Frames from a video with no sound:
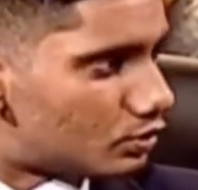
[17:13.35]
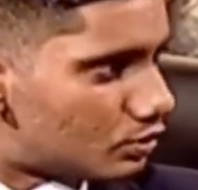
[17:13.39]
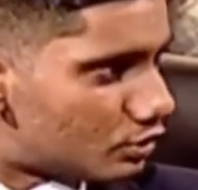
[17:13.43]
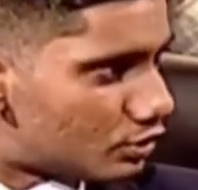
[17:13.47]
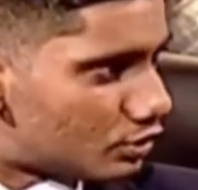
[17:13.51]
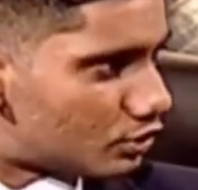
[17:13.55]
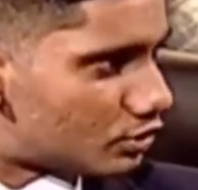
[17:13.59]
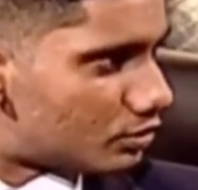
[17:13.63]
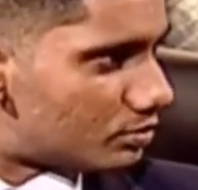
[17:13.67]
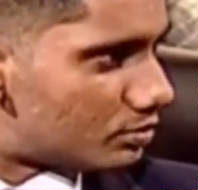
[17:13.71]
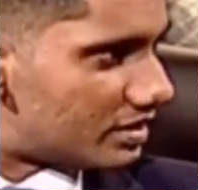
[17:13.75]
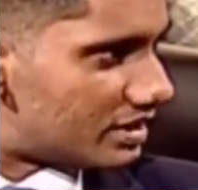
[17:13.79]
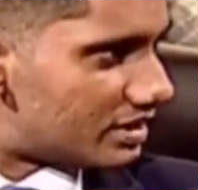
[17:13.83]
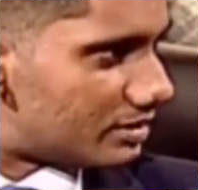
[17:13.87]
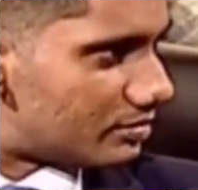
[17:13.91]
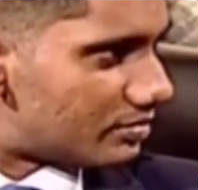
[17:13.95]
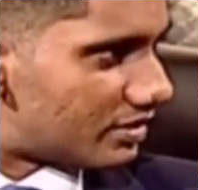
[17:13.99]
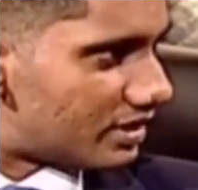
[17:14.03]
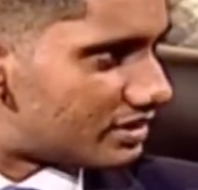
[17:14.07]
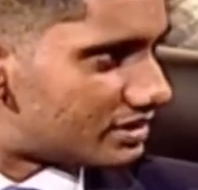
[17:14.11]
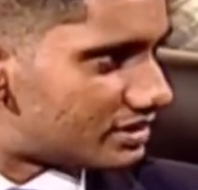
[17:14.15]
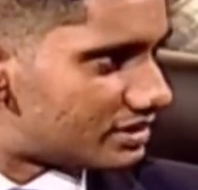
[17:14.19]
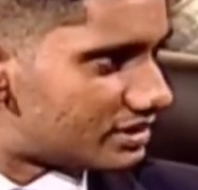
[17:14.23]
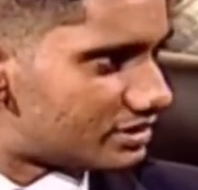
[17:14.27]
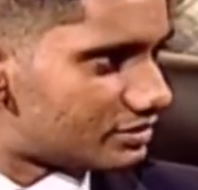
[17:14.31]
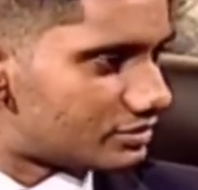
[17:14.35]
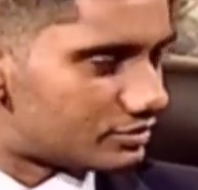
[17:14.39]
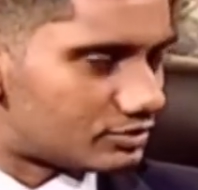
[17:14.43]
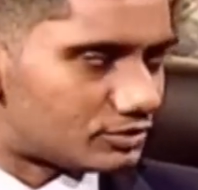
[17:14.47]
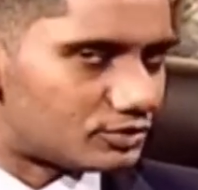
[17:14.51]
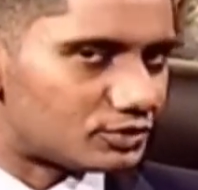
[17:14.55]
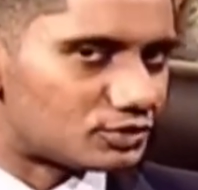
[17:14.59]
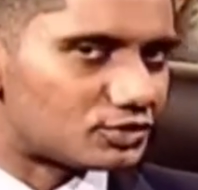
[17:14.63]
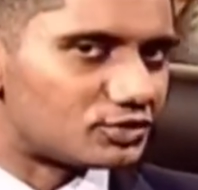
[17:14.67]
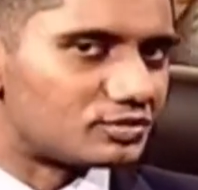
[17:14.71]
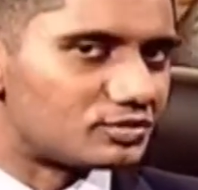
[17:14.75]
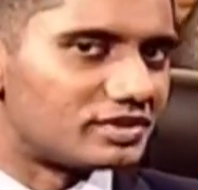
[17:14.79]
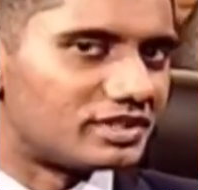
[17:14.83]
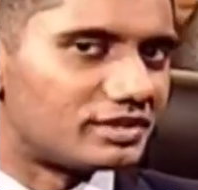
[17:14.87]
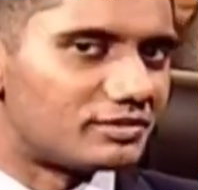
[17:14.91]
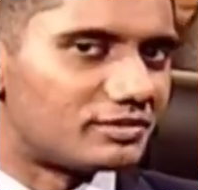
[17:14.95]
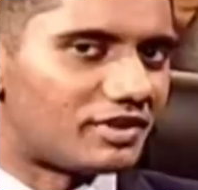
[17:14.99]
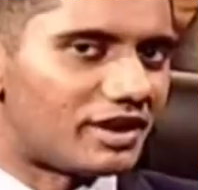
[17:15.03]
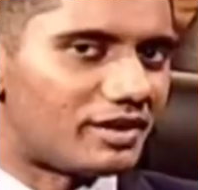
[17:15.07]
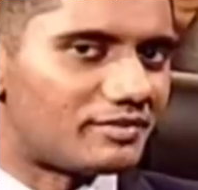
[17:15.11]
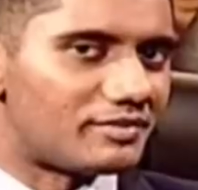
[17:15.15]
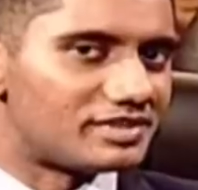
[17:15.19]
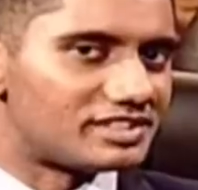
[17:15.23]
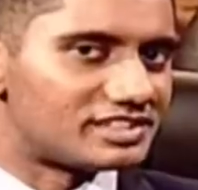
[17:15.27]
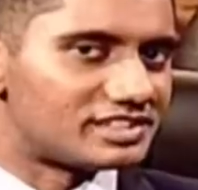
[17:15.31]
Who should be the president? Who should be the
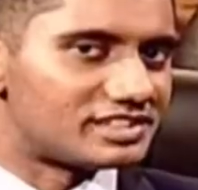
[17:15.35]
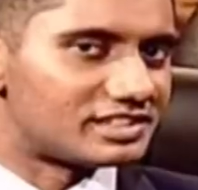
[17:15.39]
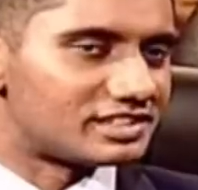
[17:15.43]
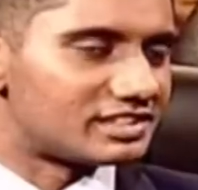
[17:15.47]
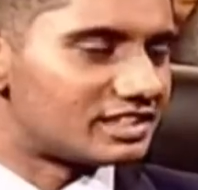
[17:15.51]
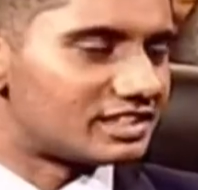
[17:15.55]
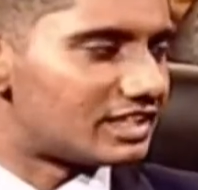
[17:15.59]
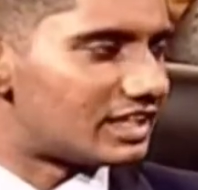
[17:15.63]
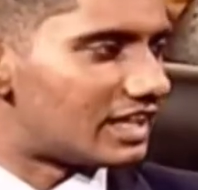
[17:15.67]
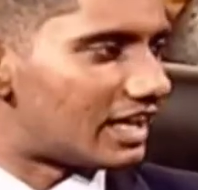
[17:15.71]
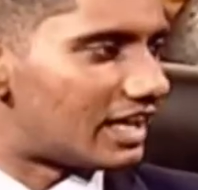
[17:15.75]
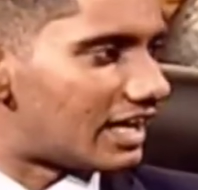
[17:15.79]
prime minister?